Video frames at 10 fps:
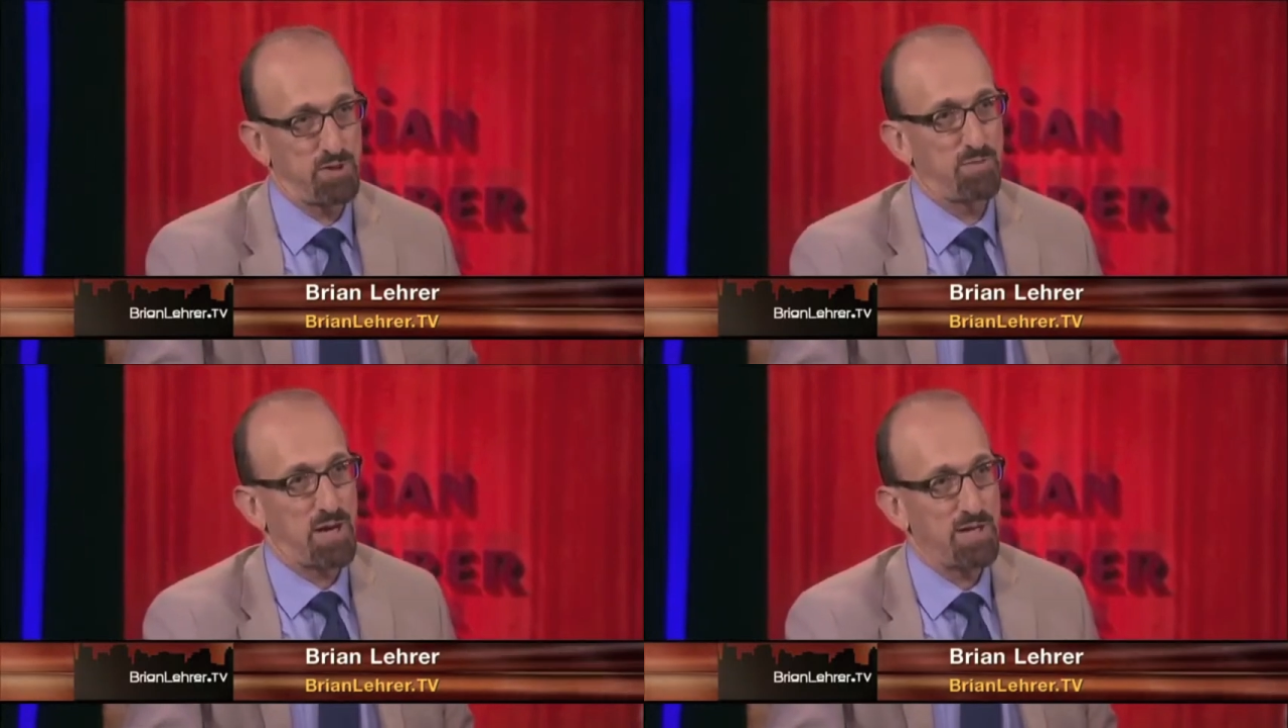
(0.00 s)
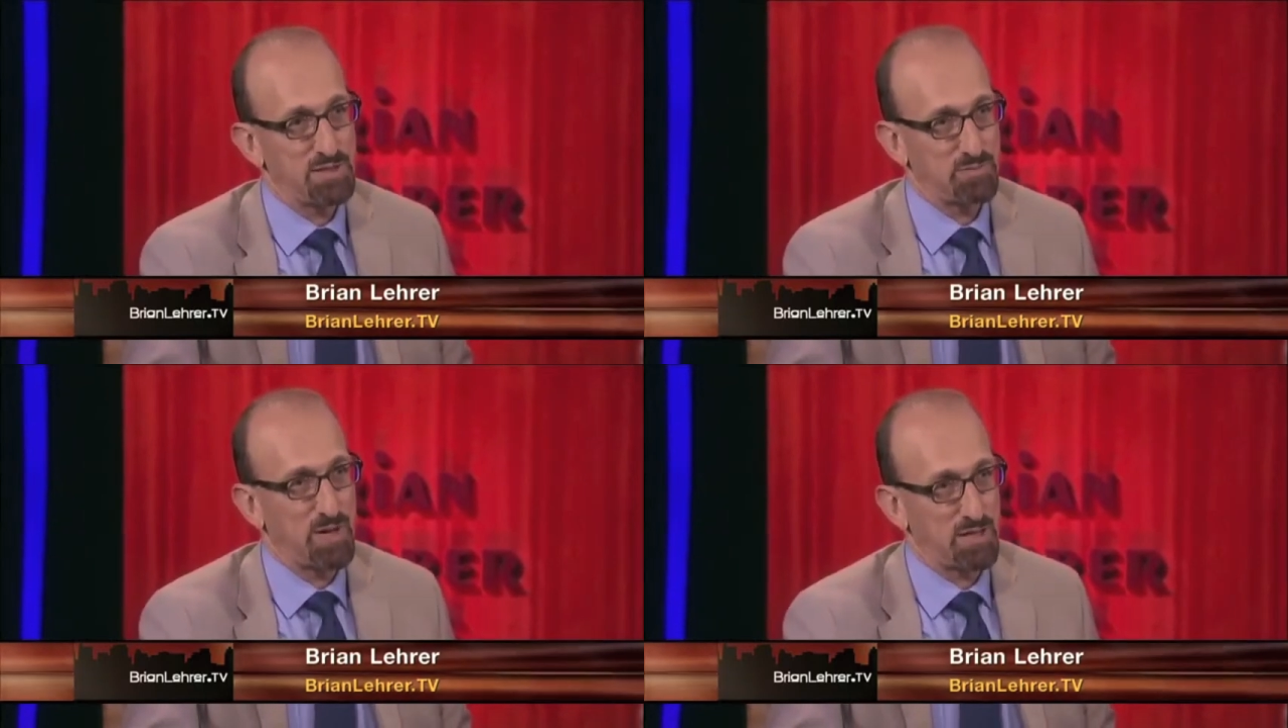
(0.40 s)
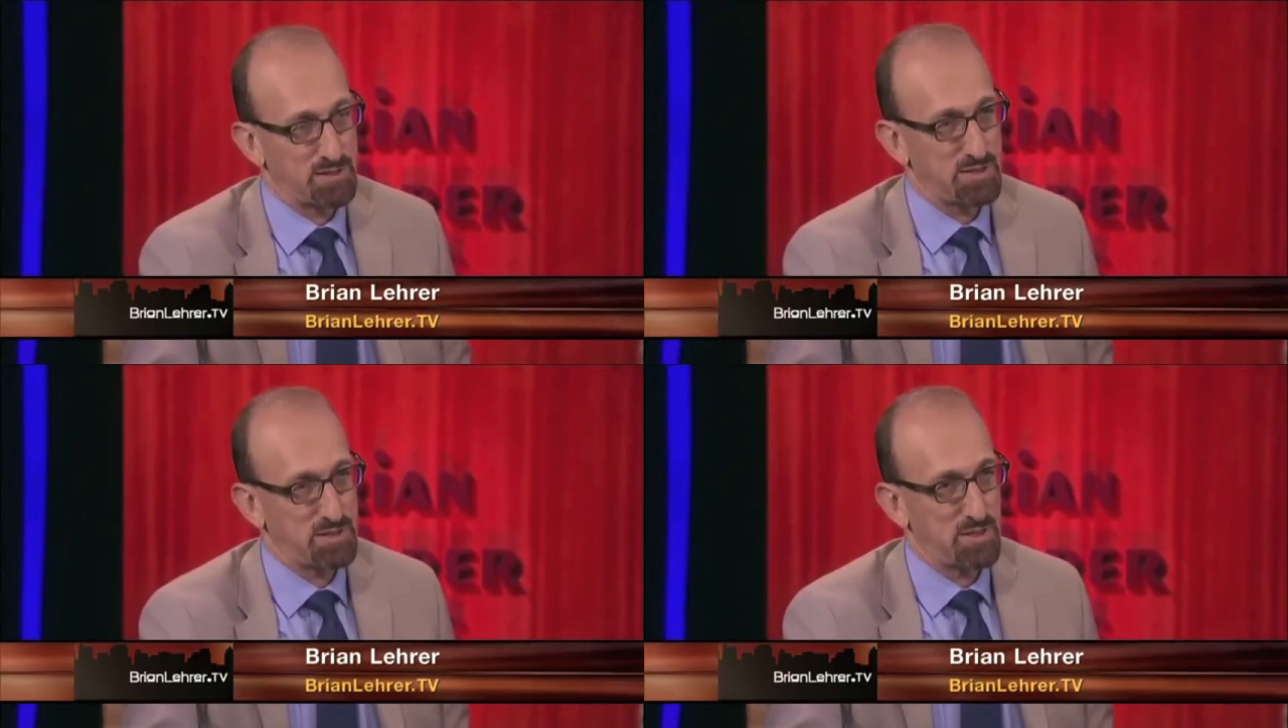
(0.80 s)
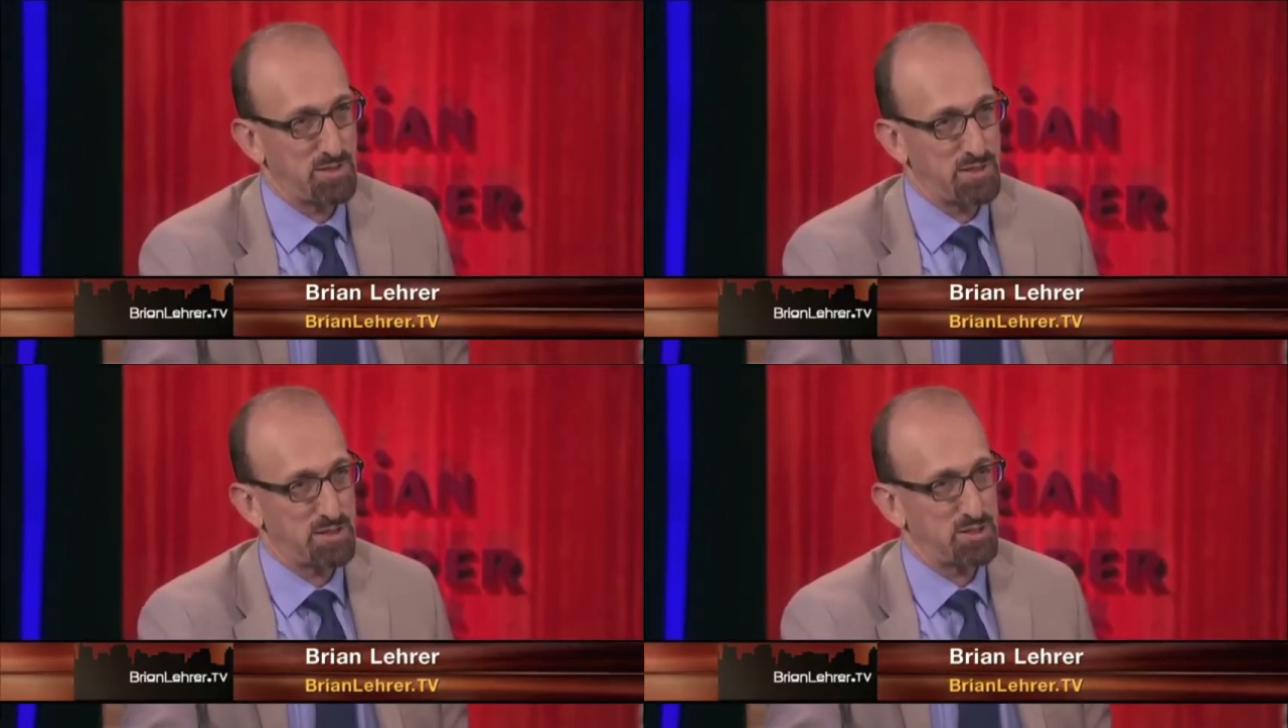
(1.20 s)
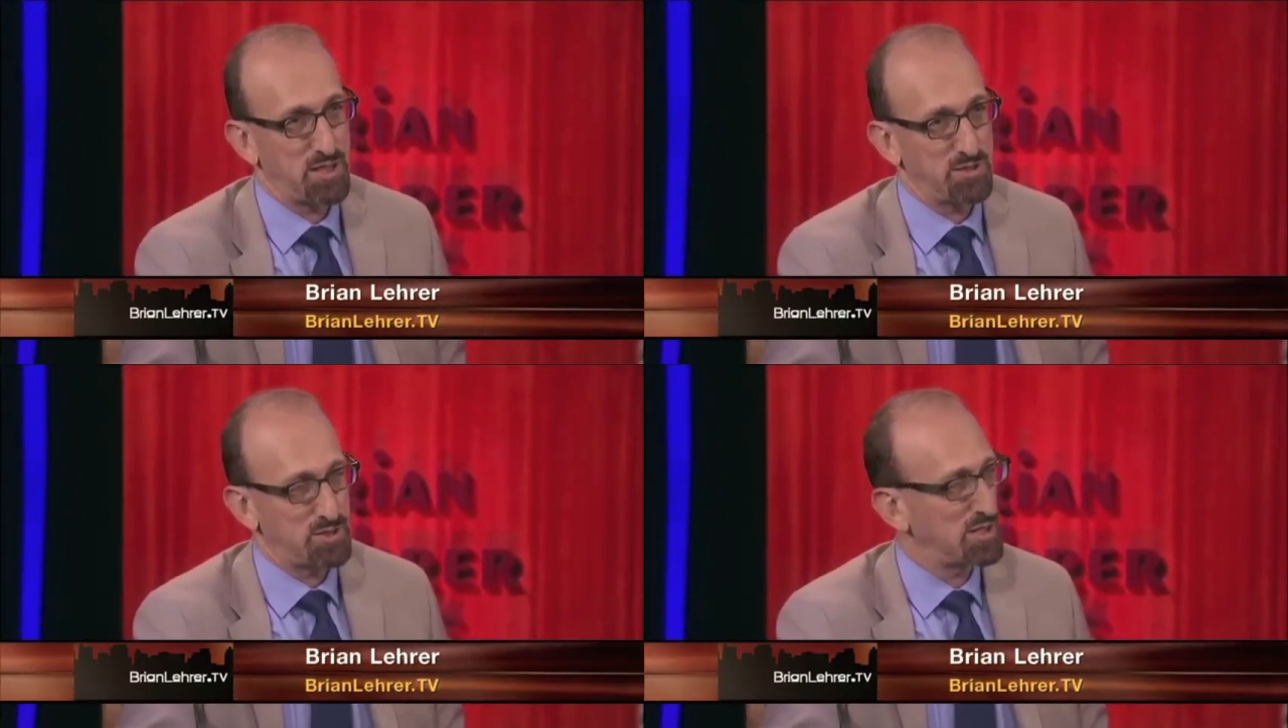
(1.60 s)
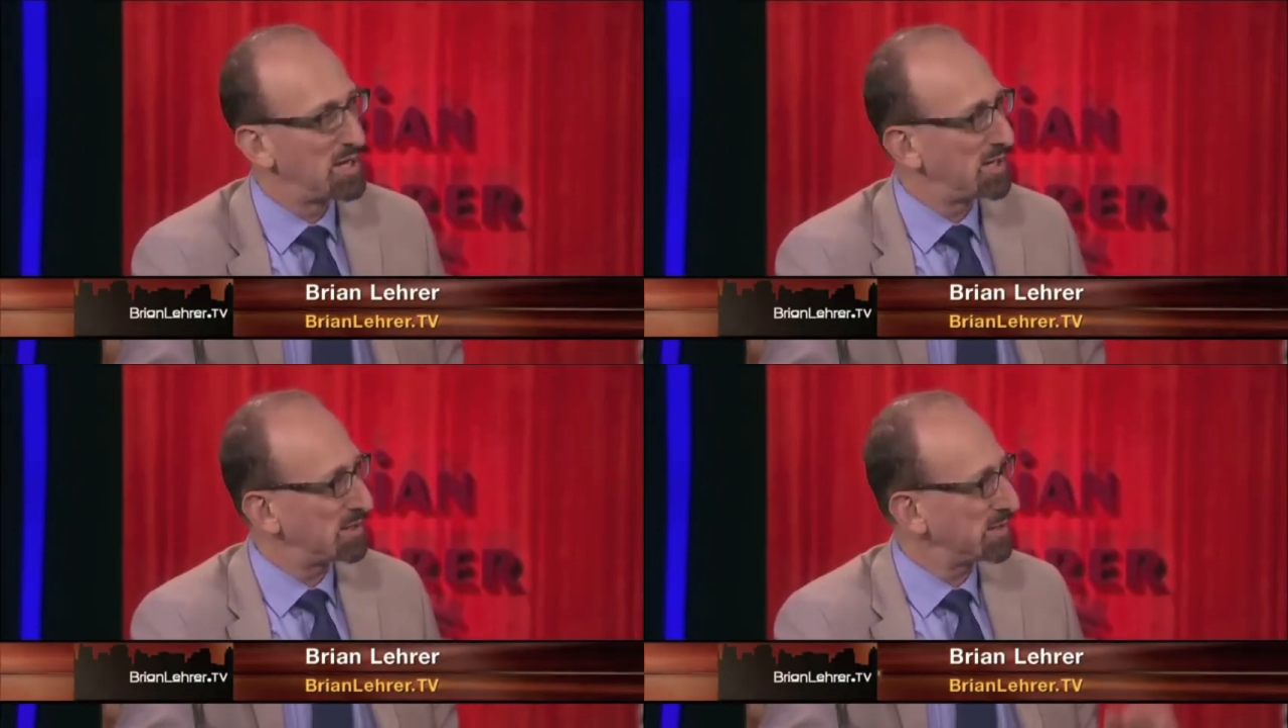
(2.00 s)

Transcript: to buy these policies on the exchanges. Now